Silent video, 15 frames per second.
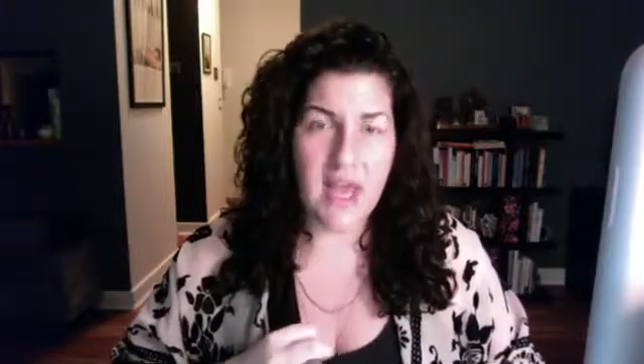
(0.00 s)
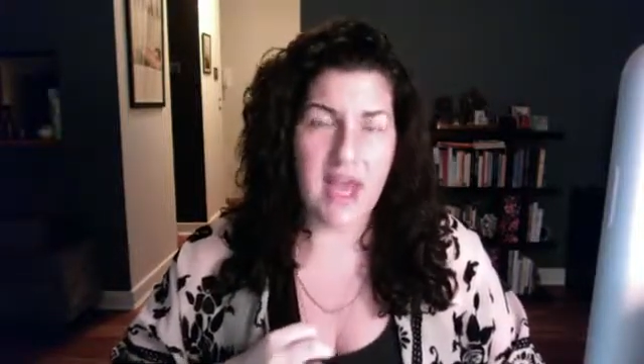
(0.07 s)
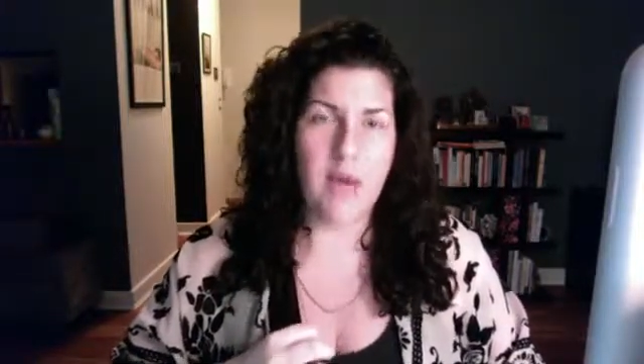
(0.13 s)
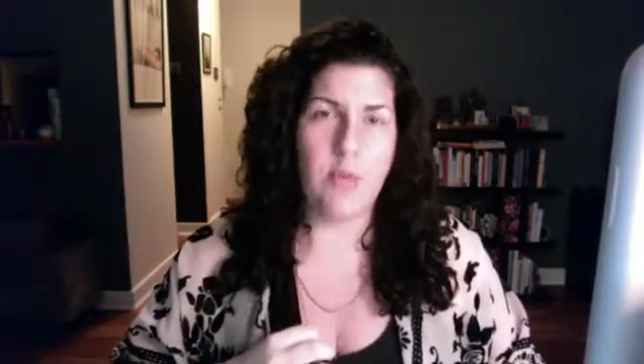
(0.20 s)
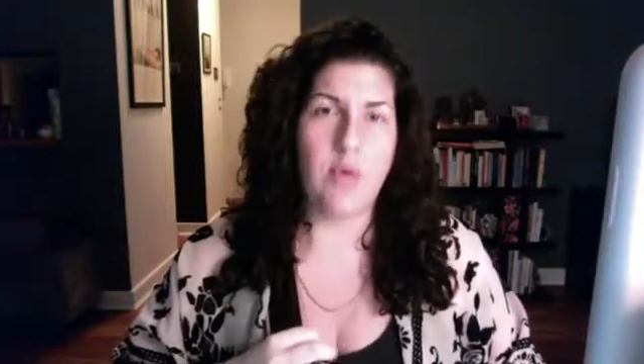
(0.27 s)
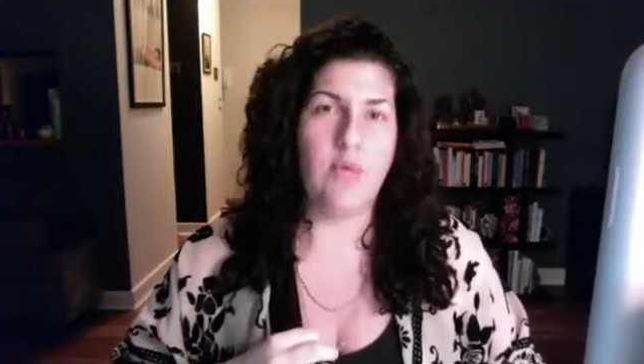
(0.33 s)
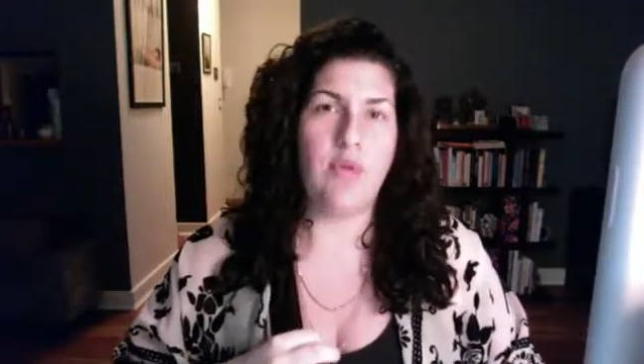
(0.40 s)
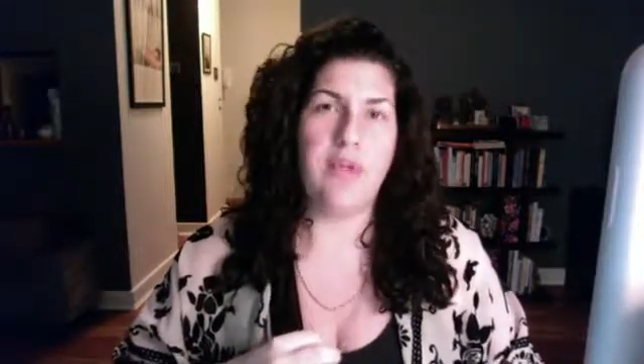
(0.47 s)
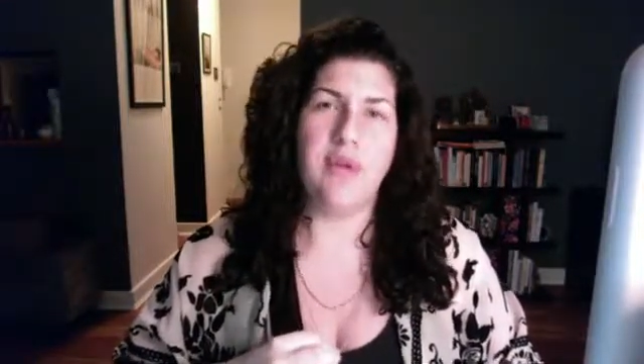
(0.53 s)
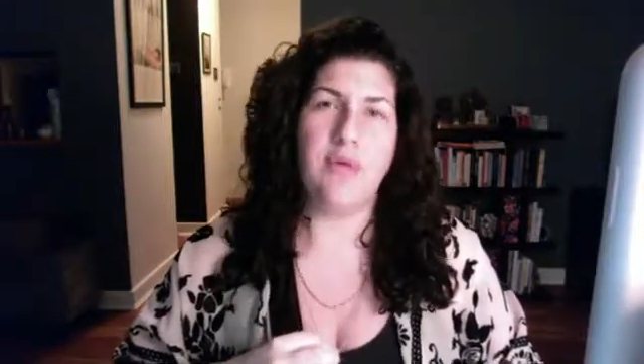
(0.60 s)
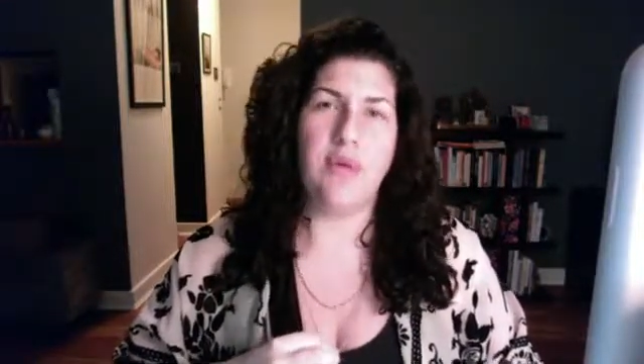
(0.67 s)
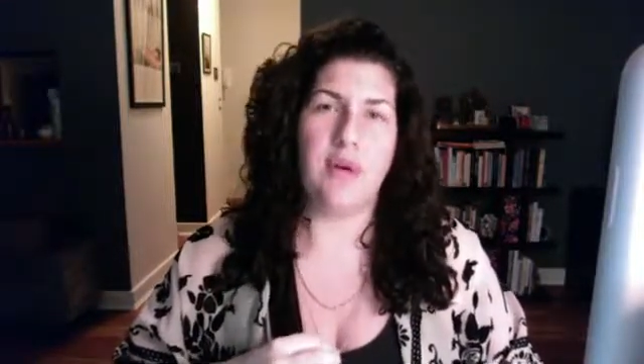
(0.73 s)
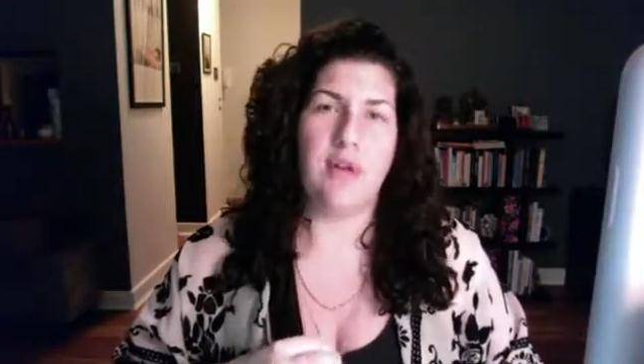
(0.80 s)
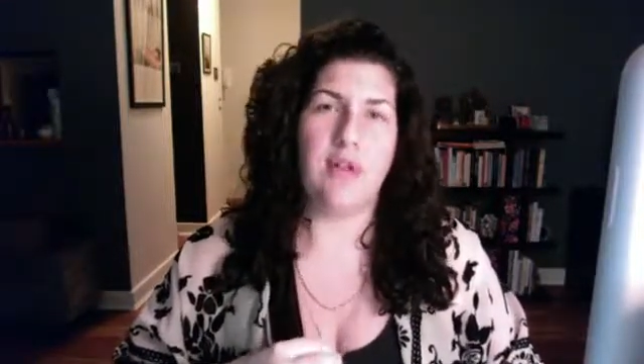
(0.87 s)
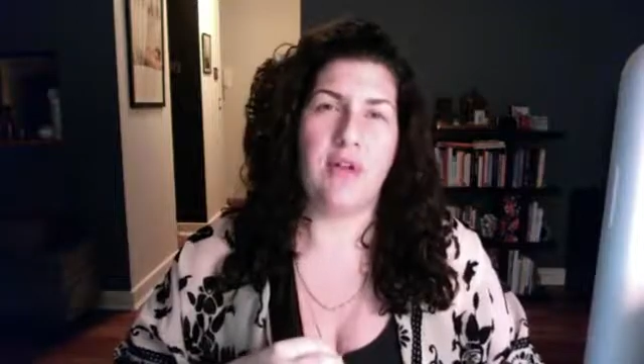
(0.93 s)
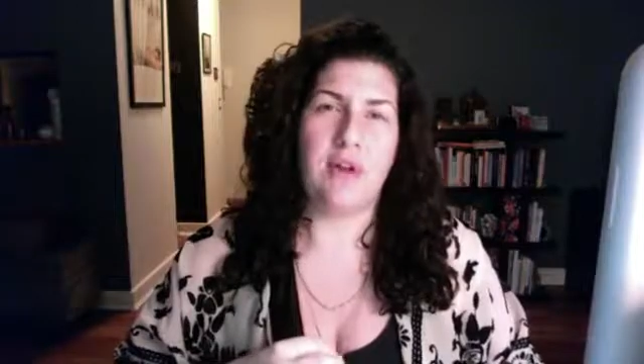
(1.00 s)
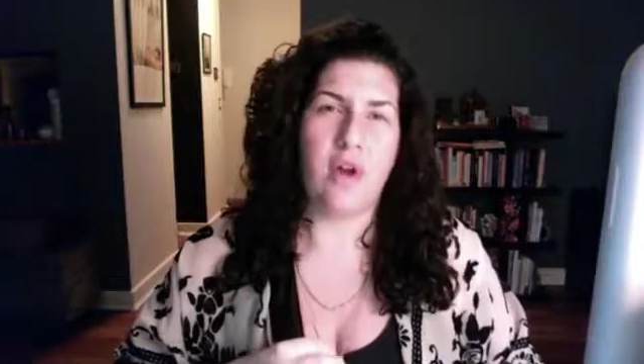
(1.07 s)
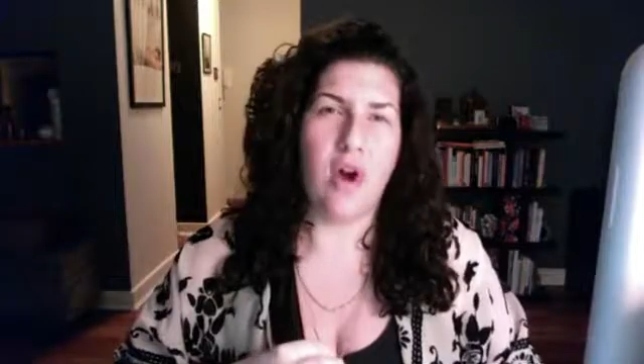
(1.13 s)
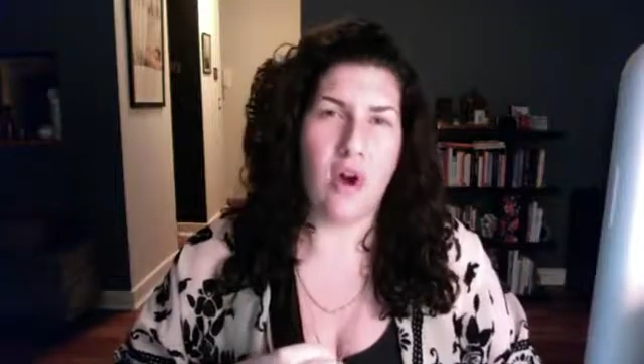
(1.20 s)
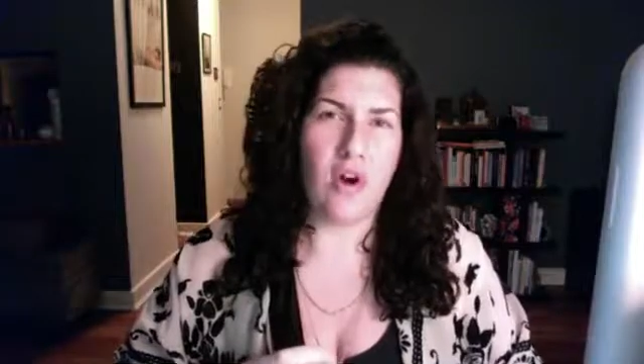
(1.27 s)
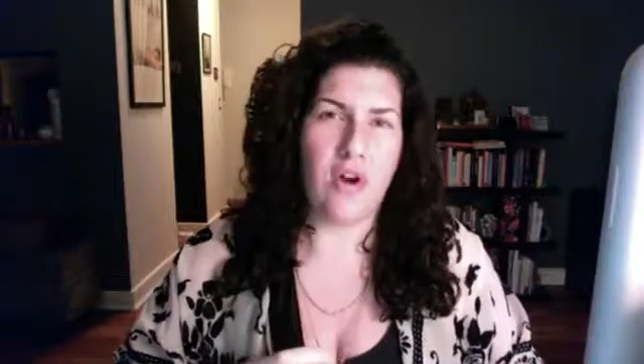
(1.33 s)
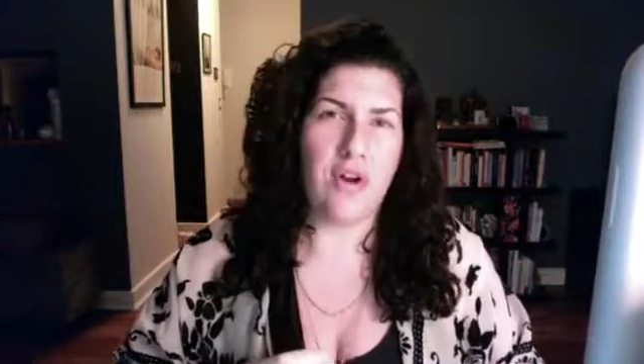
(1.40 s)
and we're really critical and
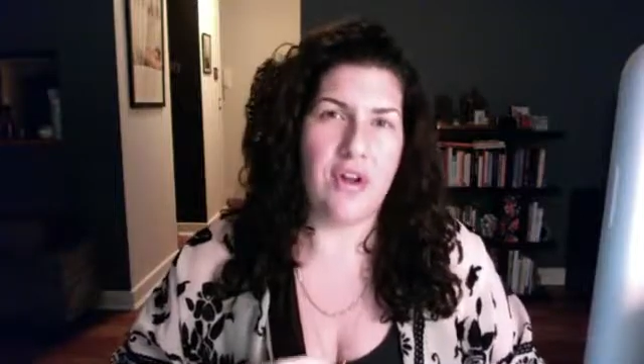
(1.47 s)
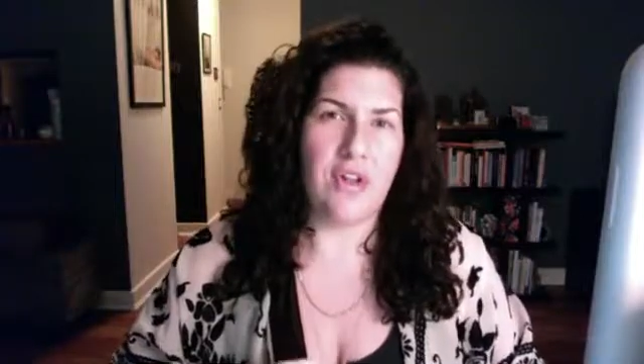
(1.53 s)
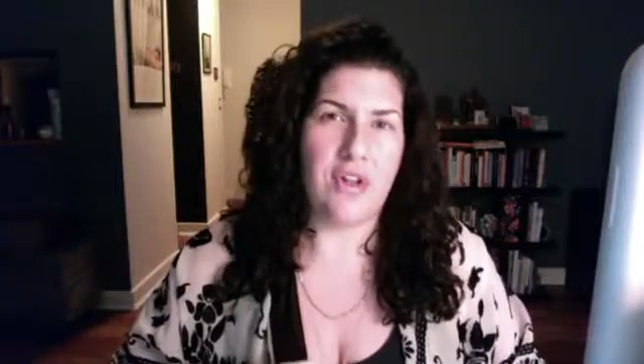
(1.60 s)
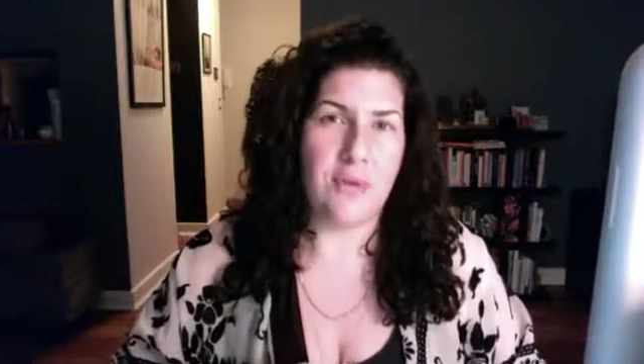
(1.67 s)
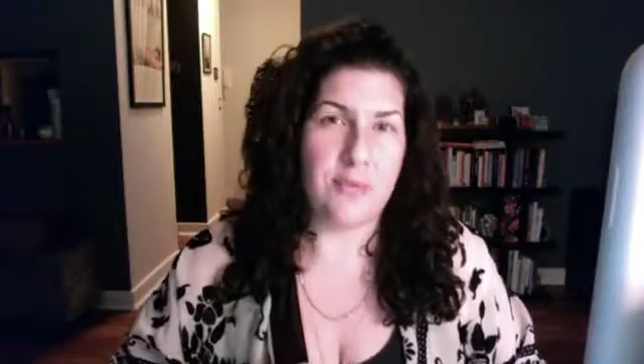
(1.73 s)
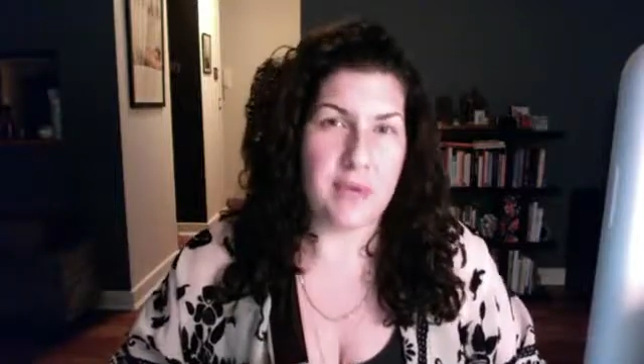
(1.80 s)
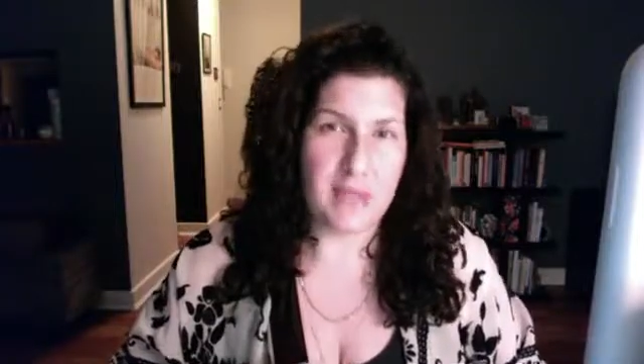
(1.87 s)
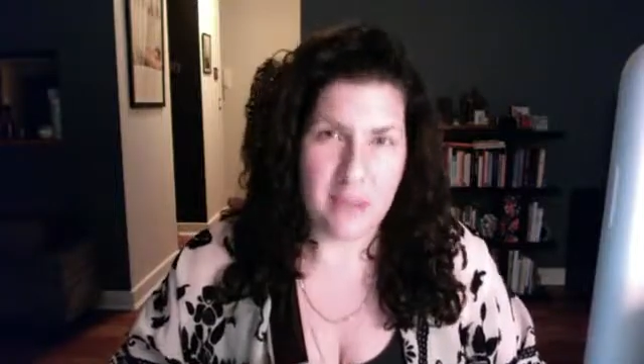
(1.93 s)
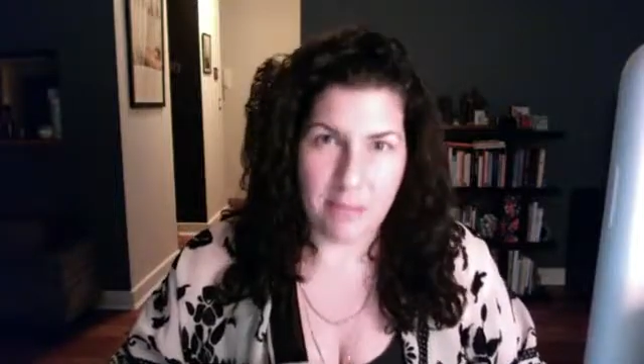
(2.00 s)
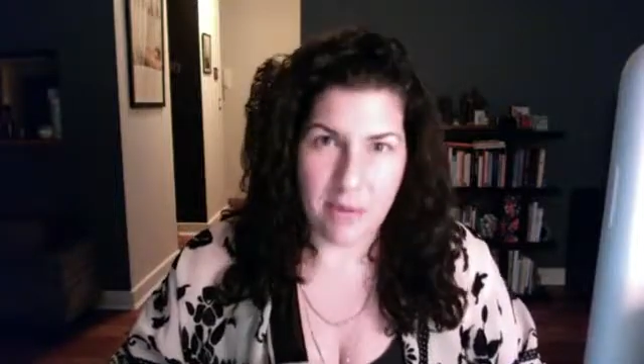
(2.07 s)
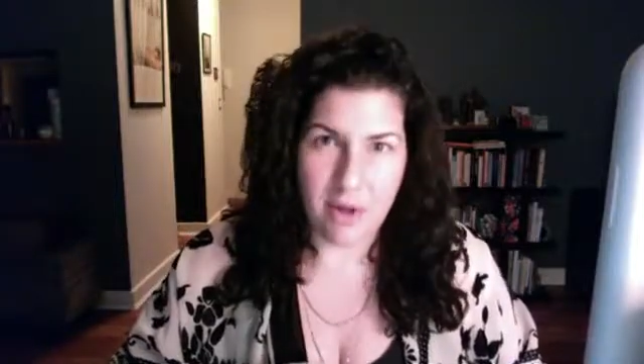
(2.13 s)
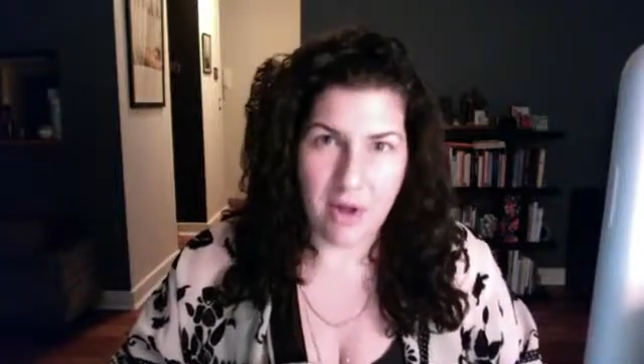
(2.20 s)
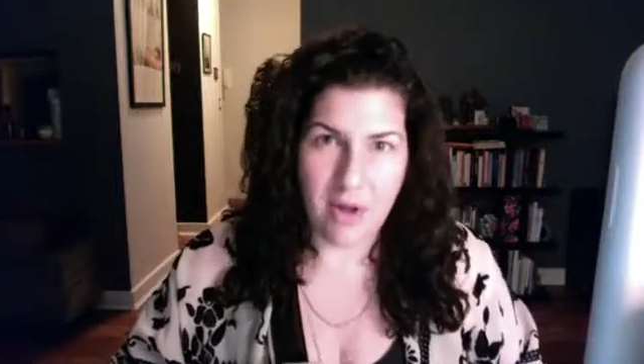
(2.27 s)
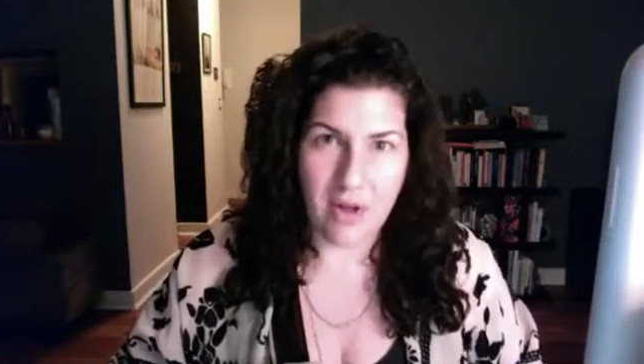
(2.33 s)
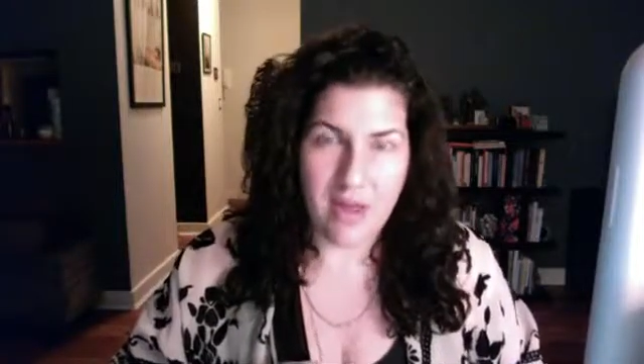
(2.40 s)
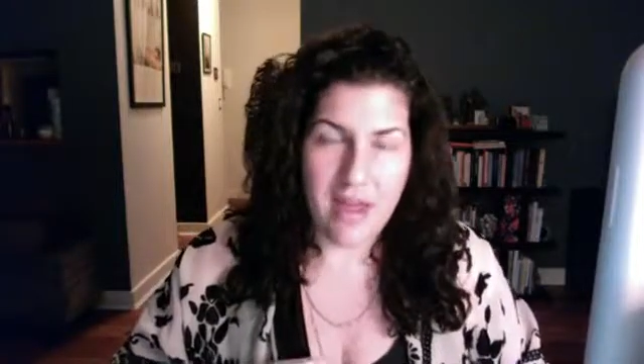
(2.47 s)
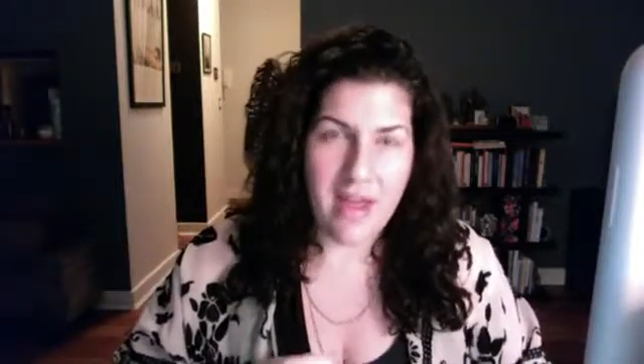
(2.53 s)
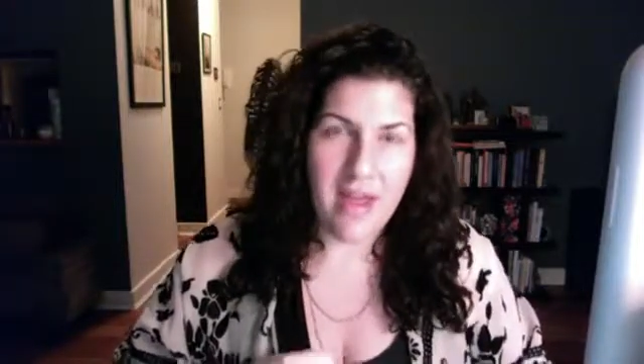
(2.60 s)
hard on other people.